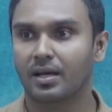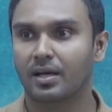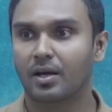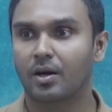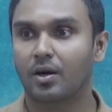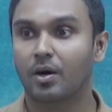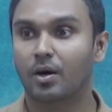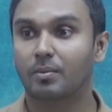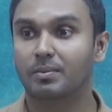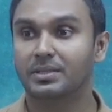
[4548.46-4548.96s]

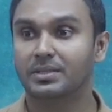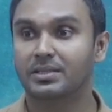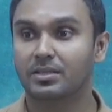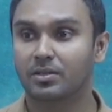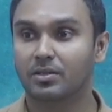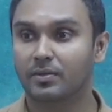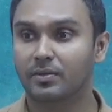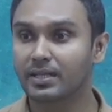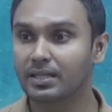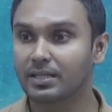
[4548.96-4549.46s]
Opposite
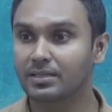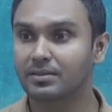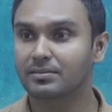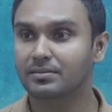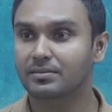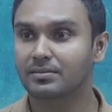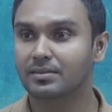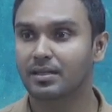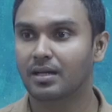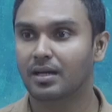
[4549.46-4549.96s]
over
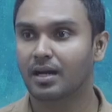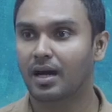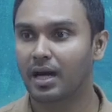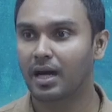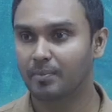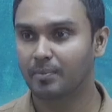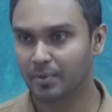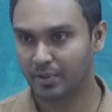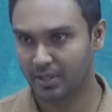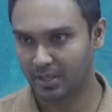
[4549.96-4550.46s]

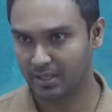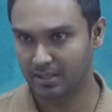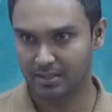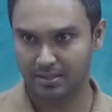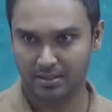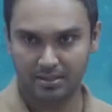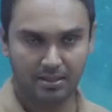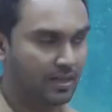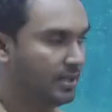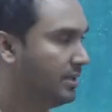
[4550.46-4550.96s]
hypotenuse,
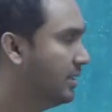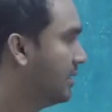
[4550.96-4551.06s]
right?